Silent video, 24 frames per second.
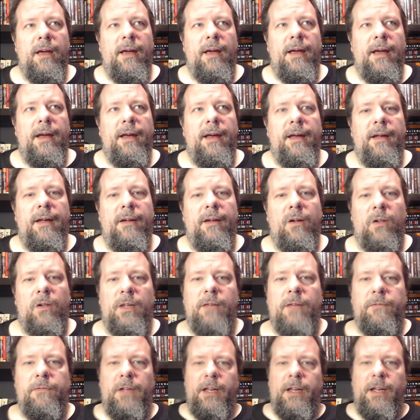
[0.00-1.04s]
and I'll
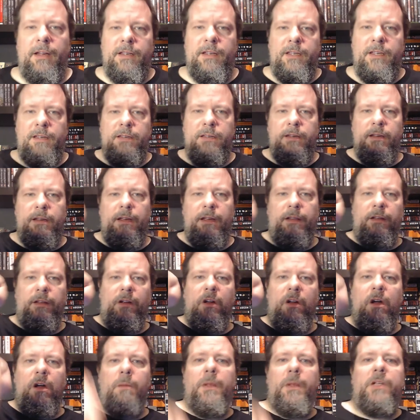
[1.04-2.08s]
leave links in the
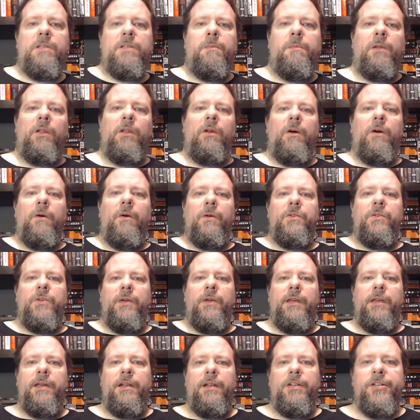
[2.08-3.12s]
comments below so
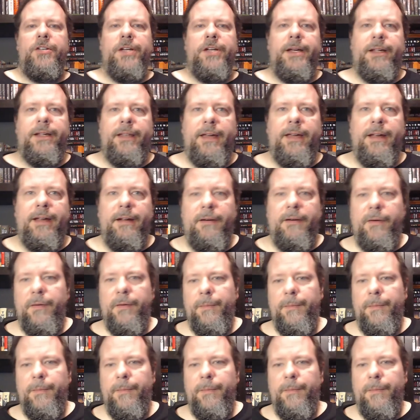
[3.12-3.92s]
you can check that out.